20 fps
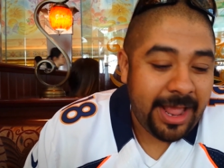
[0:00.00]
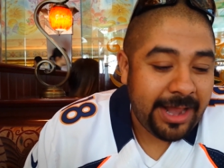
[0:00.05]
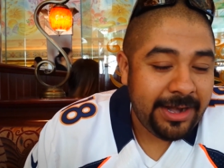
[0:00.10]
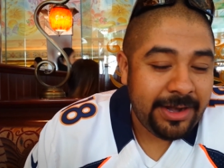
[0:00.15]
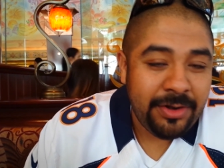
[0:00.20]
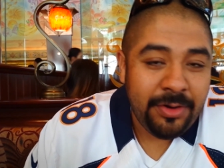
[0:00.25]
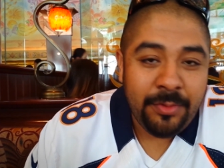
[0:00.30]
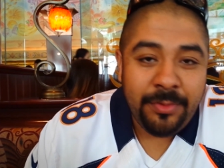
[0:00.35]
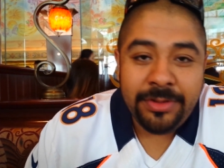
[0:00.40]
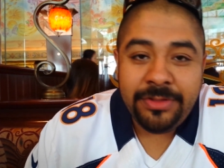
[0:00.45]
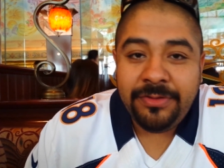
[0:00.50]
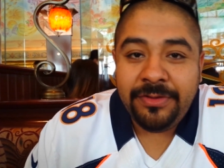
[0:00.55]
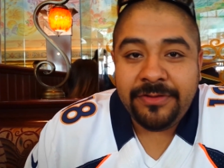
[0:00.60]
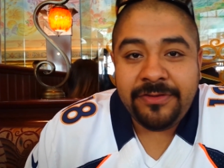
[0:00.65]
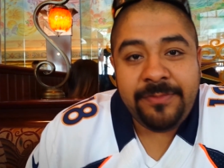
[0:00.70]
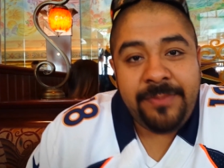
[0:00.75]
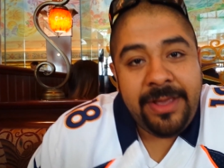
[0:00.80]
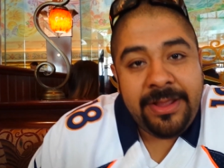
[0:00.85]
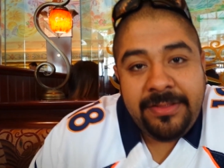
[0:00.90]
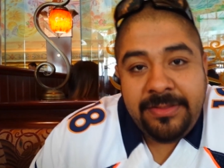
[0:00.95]
and I didn't know what
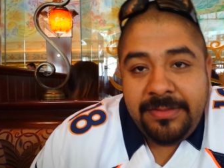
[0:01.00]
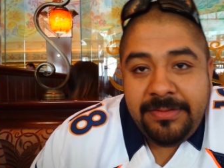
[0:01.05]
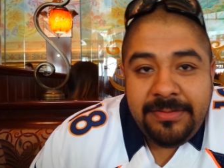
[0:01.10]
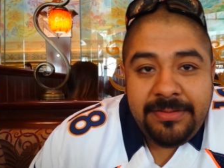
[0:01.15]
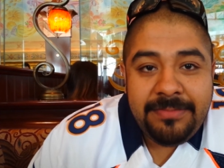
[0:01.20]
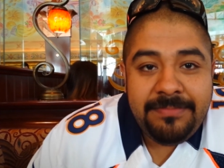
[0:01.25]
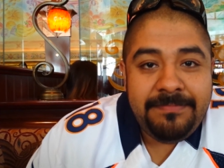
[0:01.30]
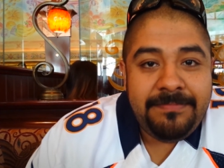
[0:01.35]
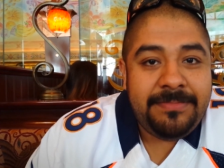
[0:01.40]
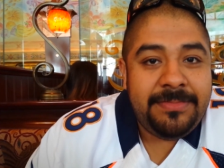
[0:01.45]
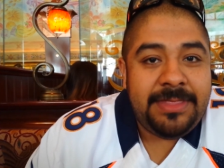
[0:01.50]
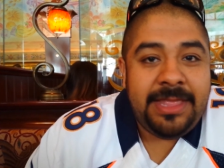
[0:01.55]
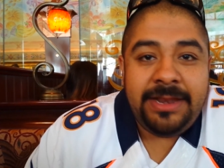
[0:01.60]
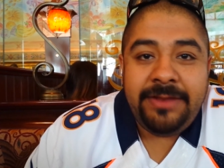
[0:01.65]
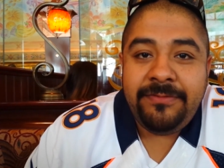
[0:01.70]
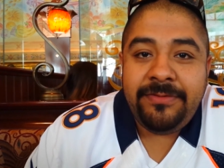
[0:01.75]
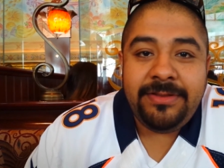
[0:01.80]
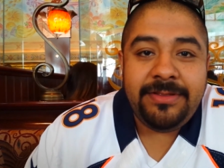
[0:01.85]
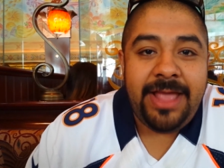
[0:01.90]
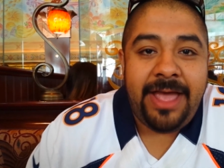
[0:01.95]
to expect.
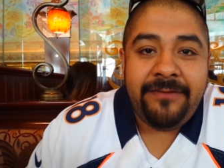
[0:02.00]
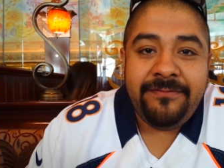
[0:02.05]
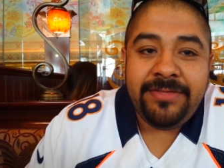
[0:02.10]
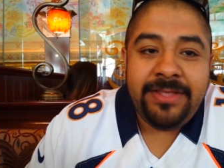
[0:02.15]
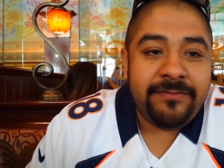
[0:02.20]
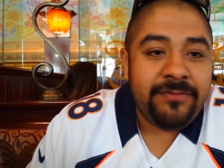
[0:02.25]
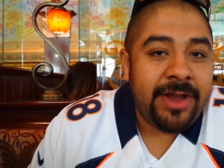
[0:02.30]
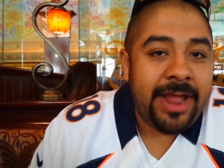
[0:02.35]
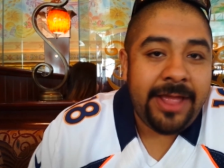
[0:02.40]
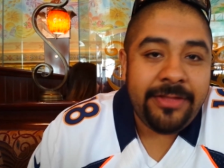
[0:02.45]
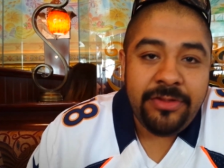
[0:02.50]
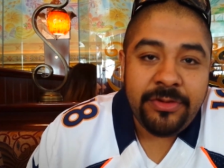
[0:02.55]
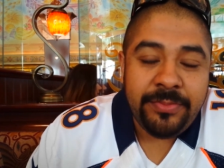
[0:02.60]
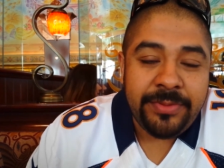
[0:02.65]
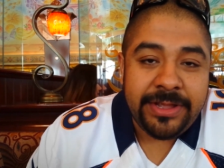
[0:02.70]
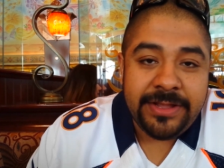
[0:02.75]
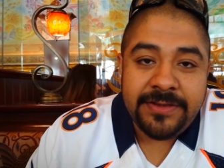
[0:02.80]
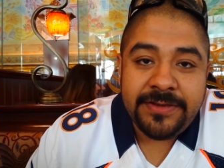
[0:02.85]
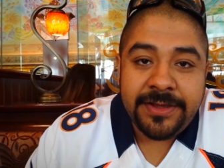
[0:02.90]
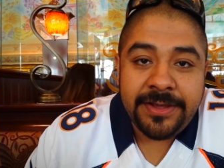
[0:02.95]
They never, have never had
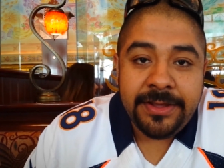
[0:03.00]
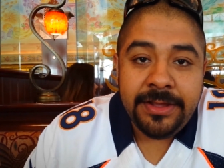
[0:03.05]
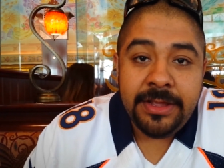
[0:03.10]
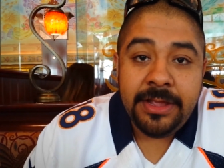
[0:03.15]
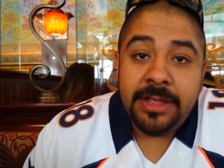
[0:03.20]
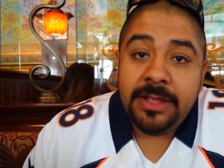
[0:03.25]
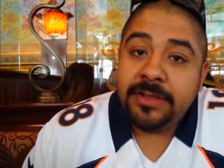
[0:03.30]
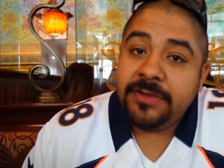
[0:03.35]
their pizza.